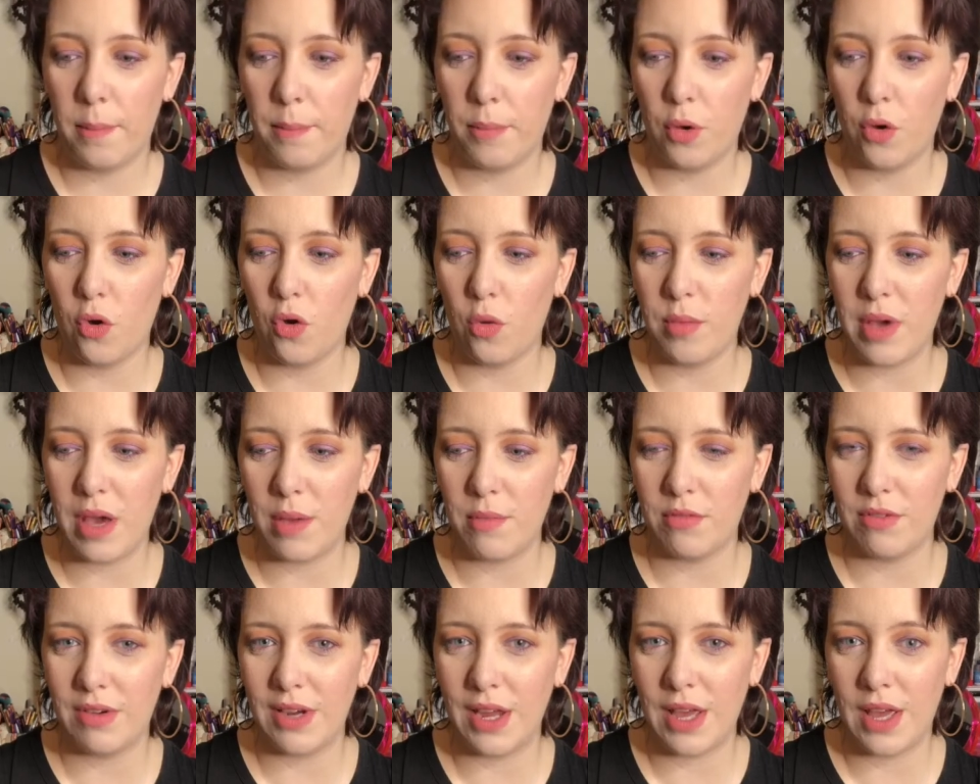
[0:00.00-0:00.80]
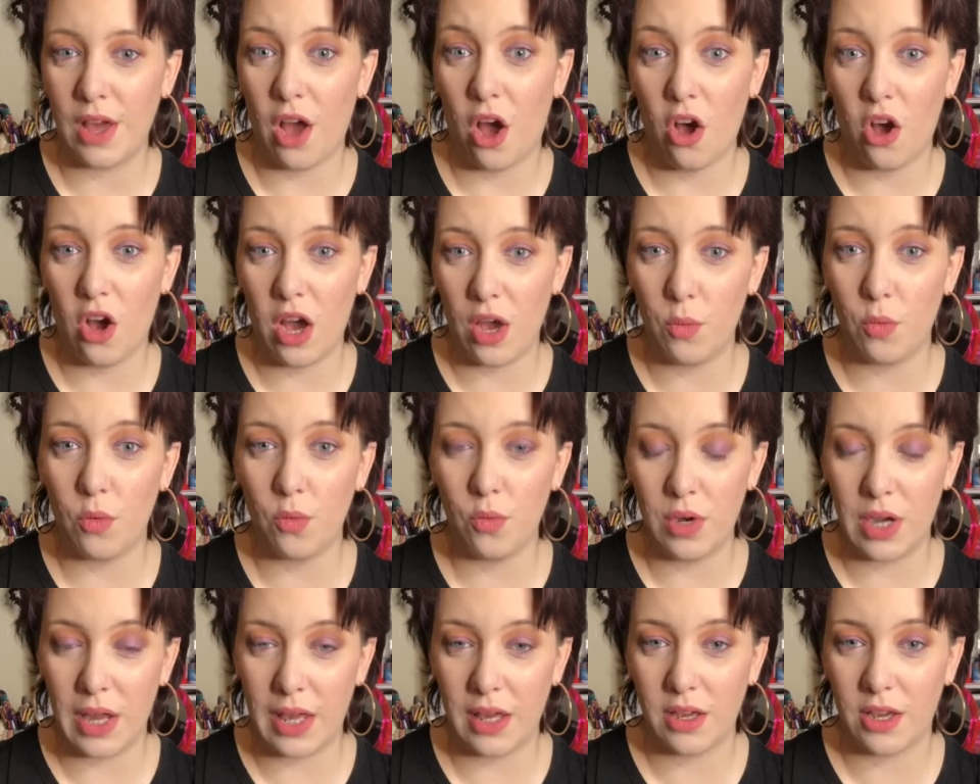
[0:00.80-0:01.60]
Poor memory, I
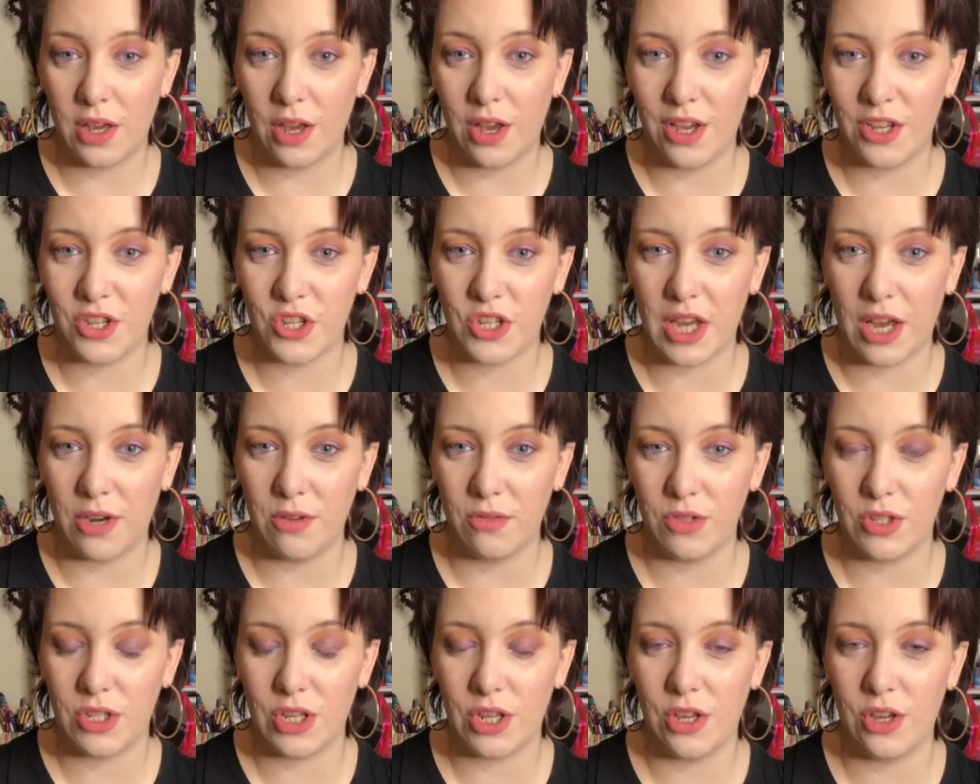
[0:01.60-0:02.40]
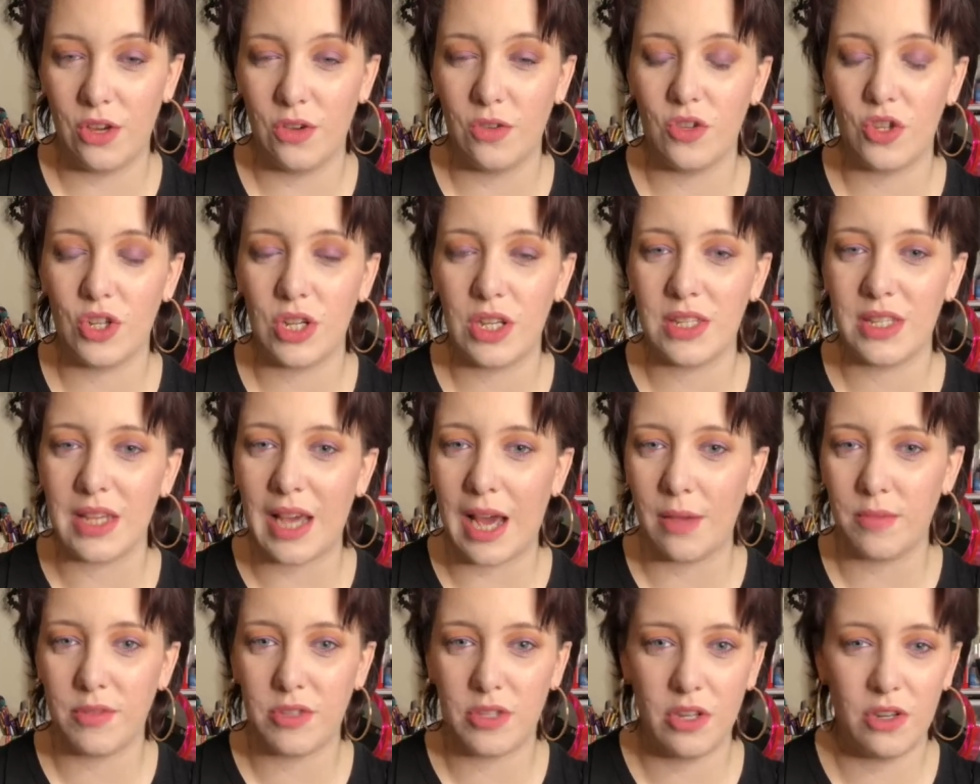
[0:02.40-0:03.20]
will link her channel too. She's
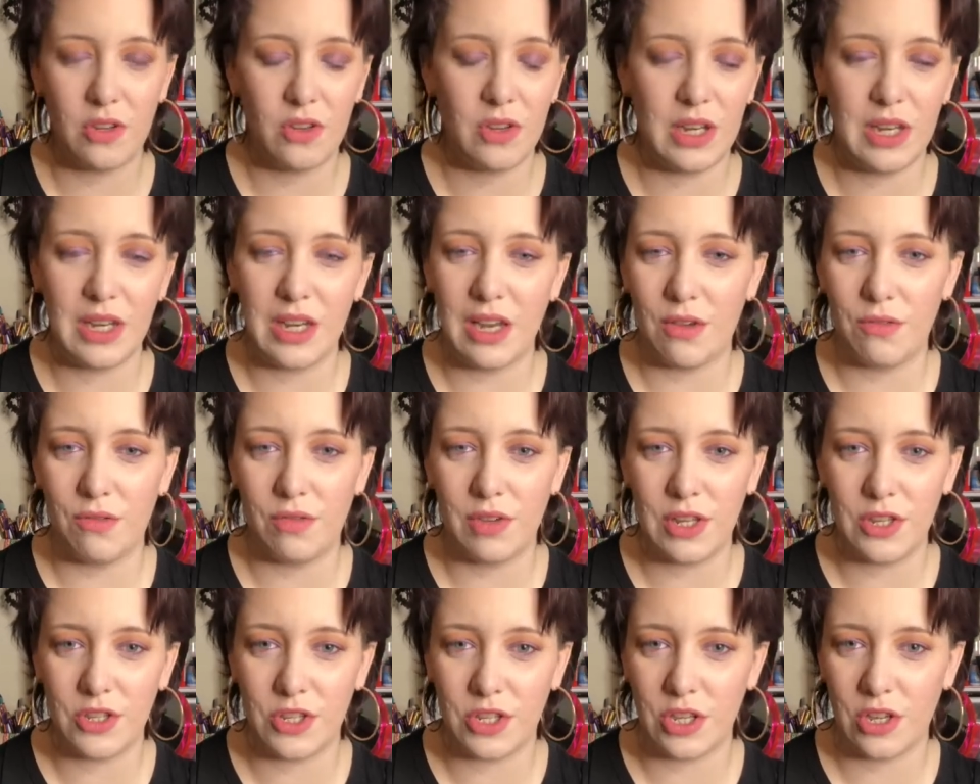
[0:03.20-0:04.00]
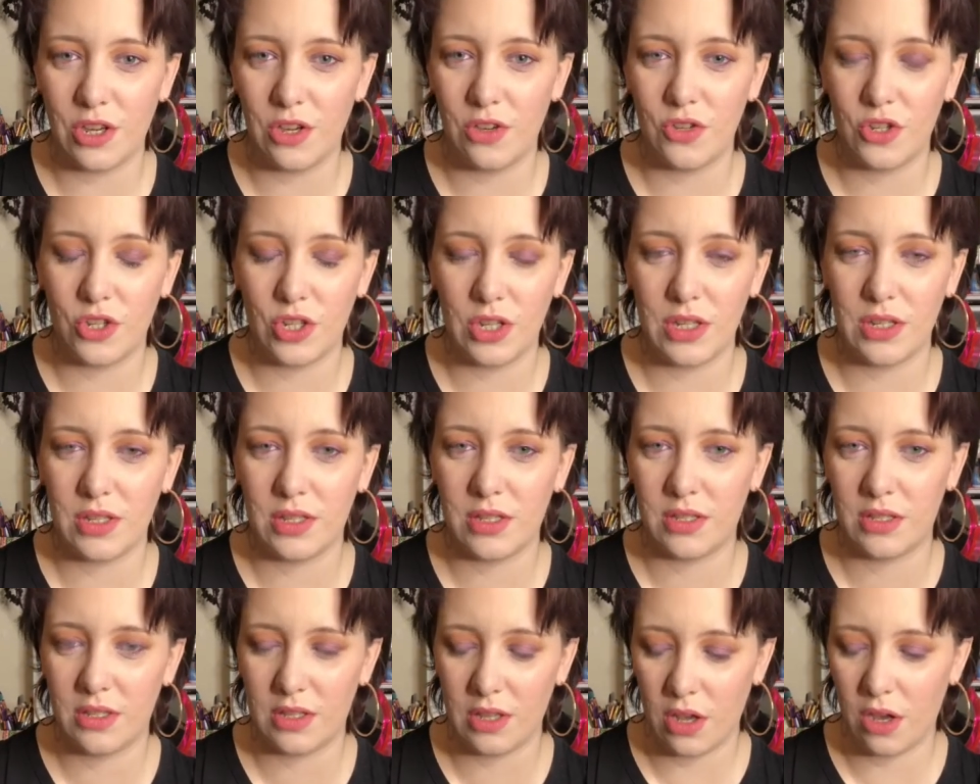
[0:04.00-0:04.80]
absolutely lovely too. She's
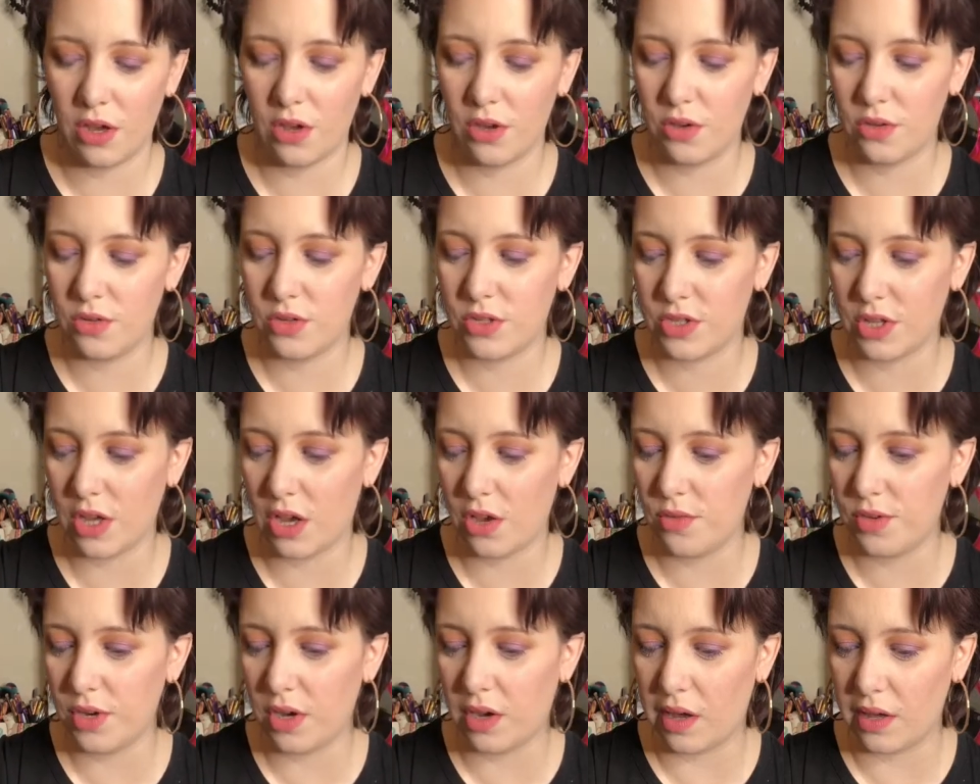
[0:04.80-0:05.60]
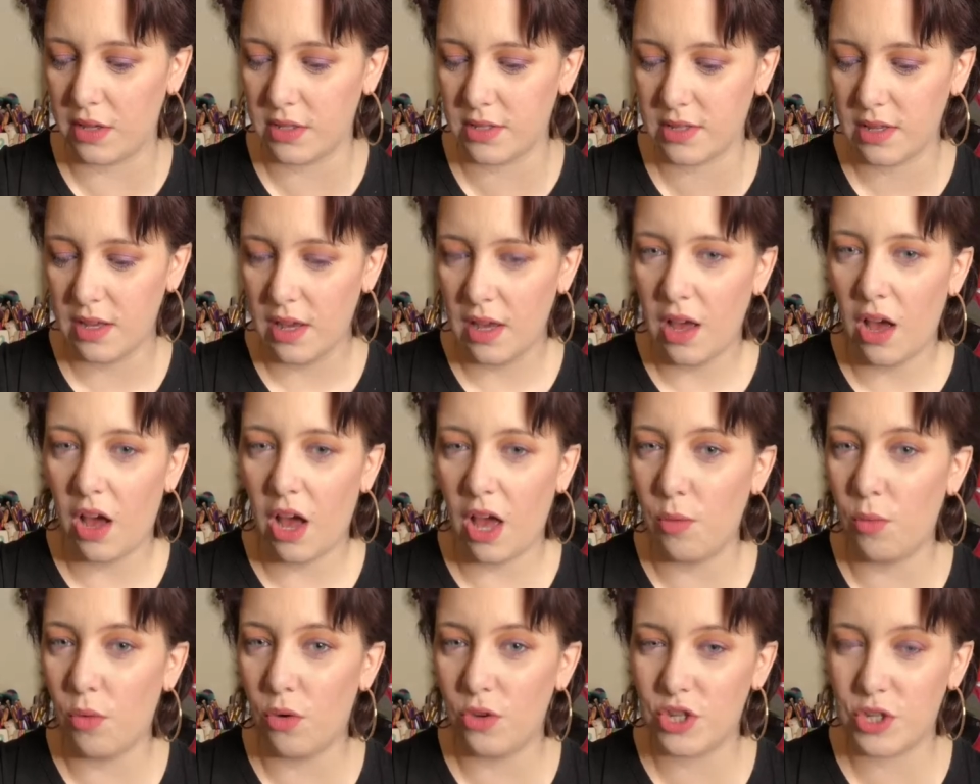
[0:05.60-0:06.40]
so nice.
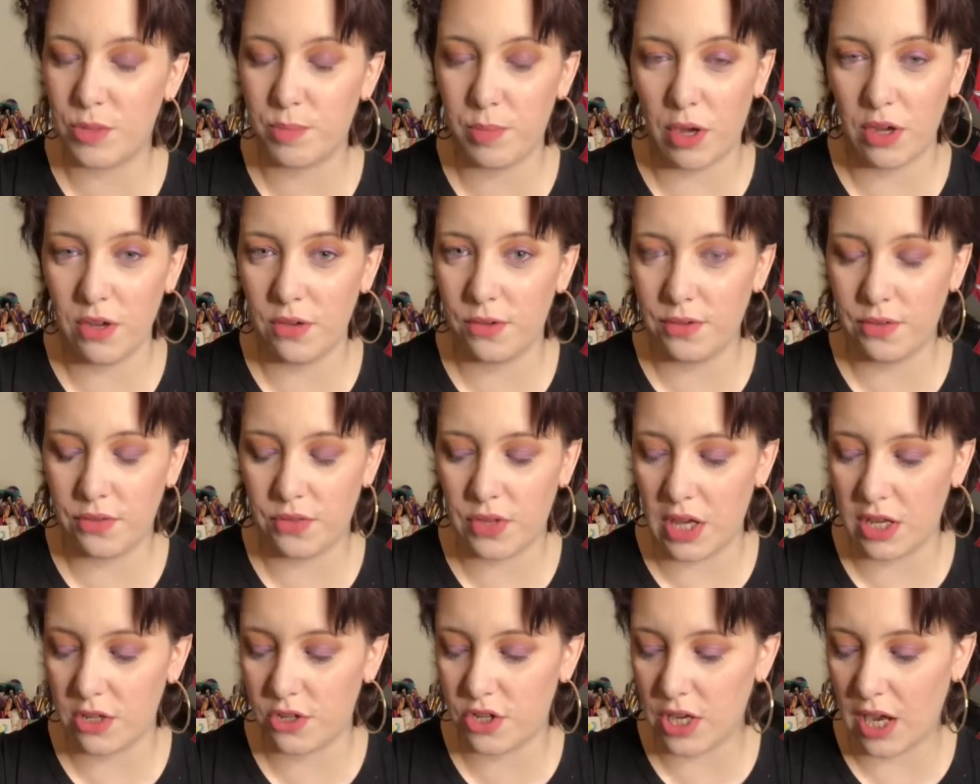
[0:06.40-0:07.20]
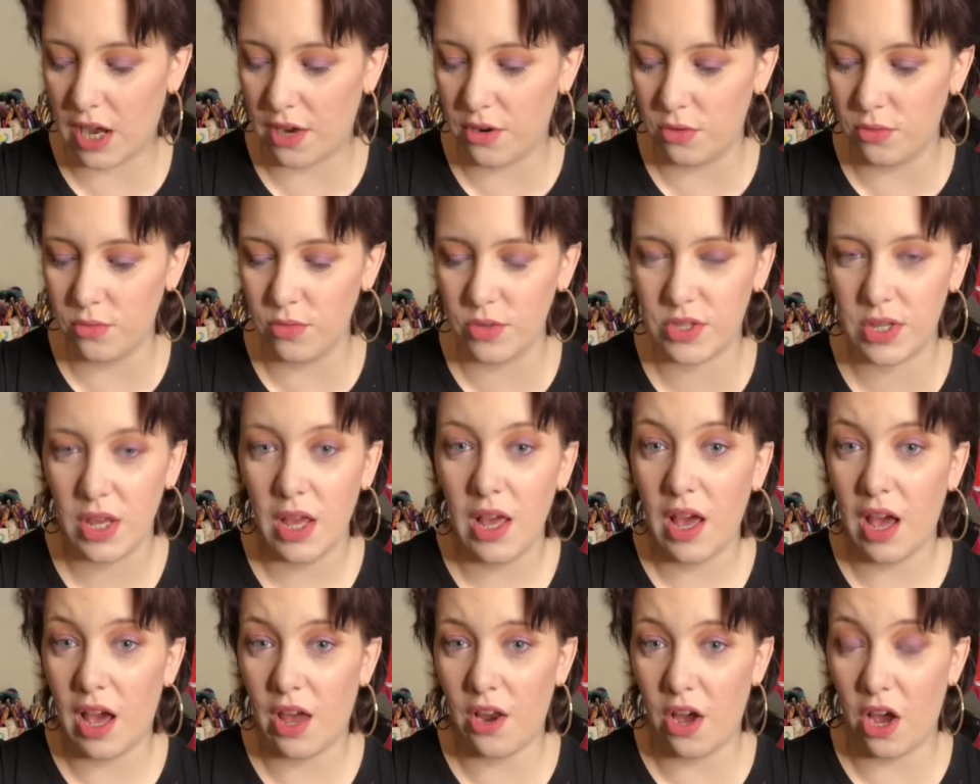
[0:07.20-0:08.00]
I watch both of their channels
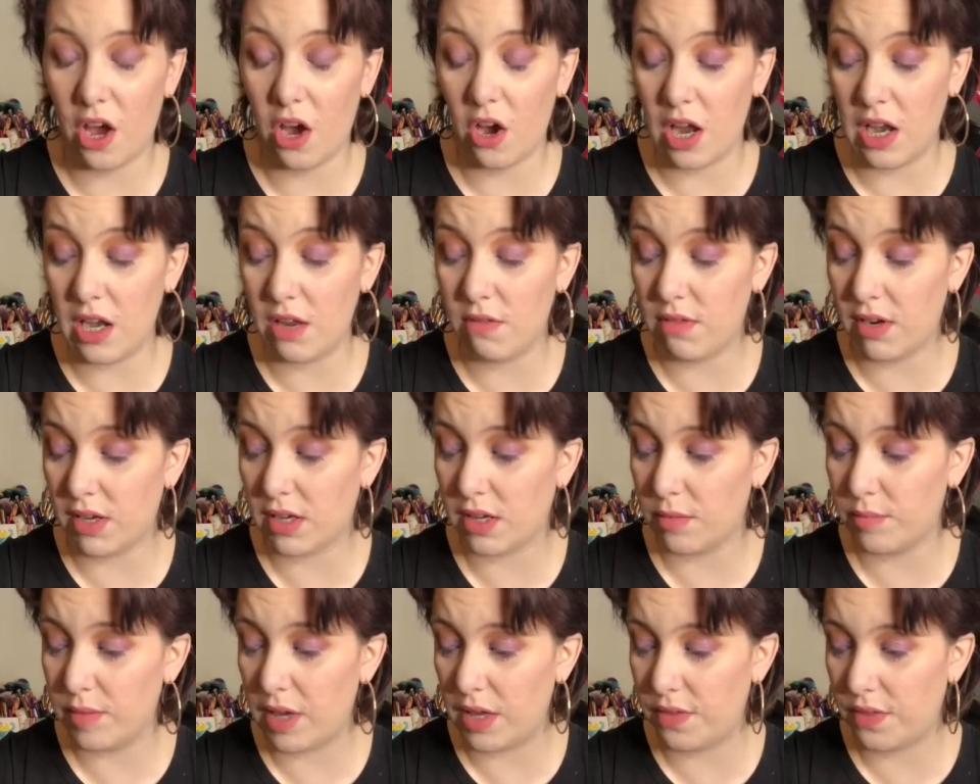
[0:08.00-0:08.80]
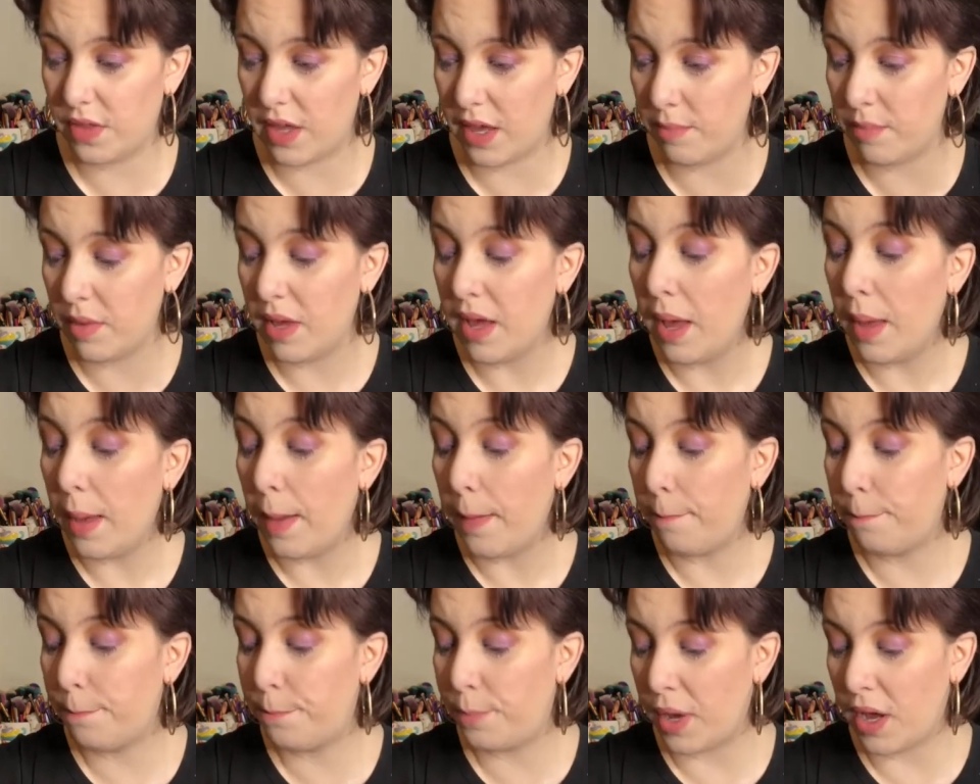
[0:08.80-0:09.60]
and I highly recommend them.
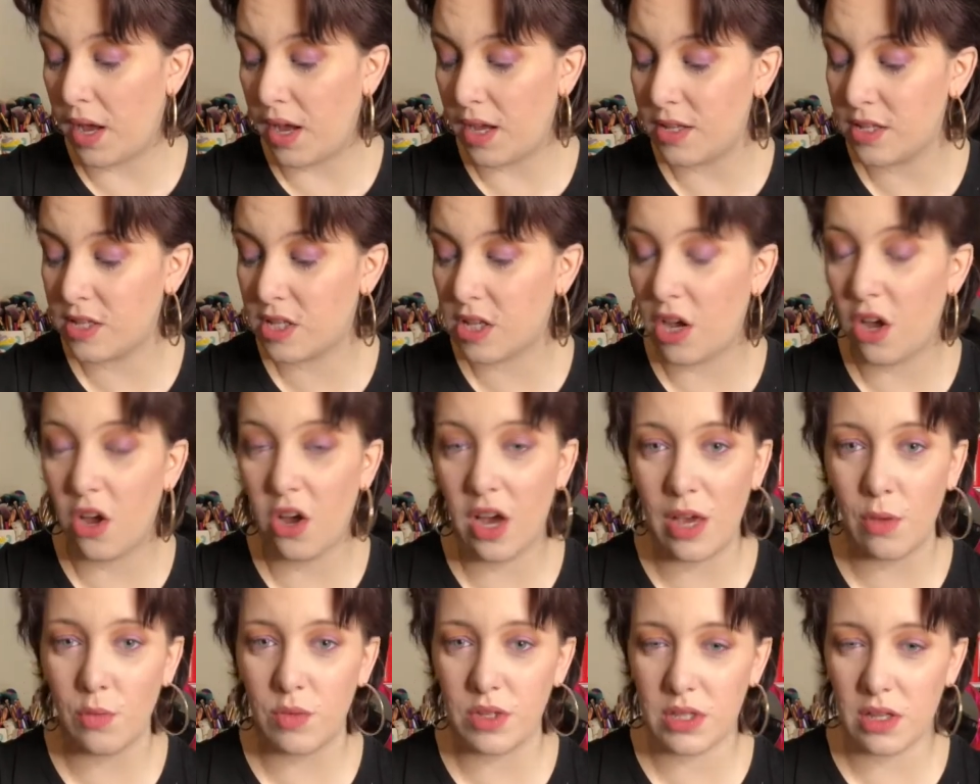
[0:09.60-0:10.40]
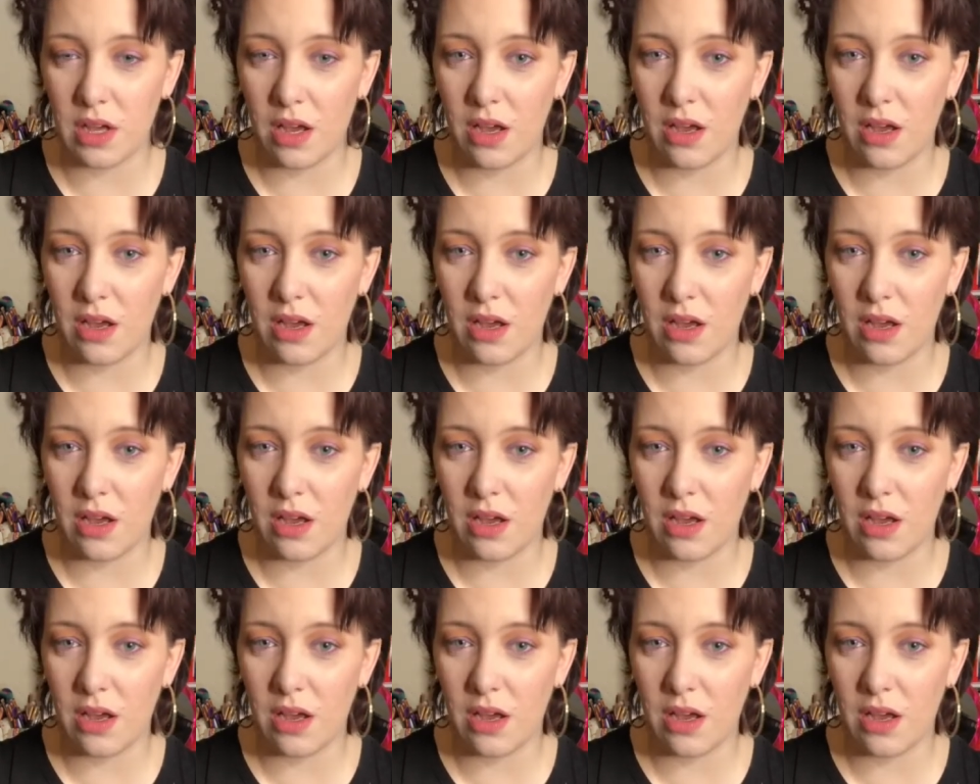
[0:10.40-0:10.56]
But I was